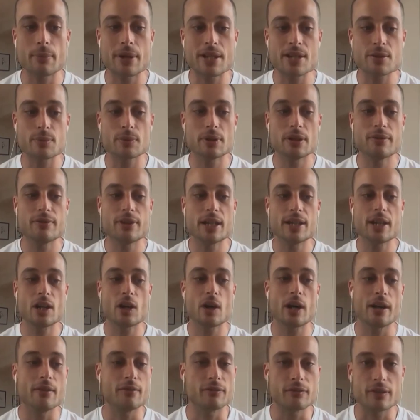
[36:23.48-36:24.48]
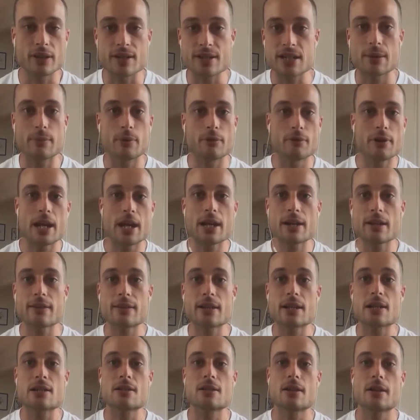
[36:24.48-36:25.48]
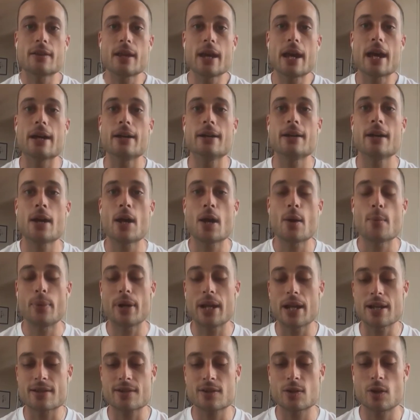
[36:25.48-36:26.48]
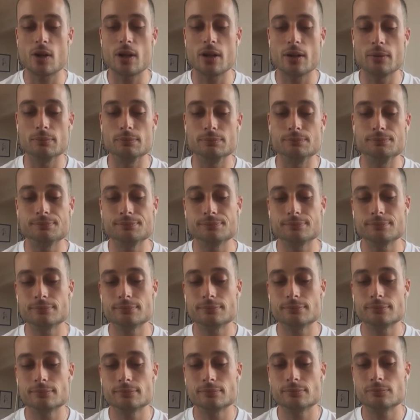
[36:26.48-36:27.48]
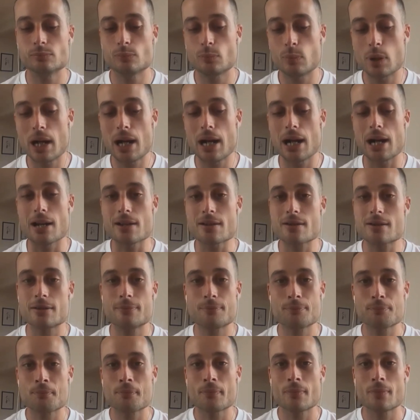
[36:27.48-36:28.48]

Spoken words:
of months we lived out there, I had friends coming around and things like that. But as time passed,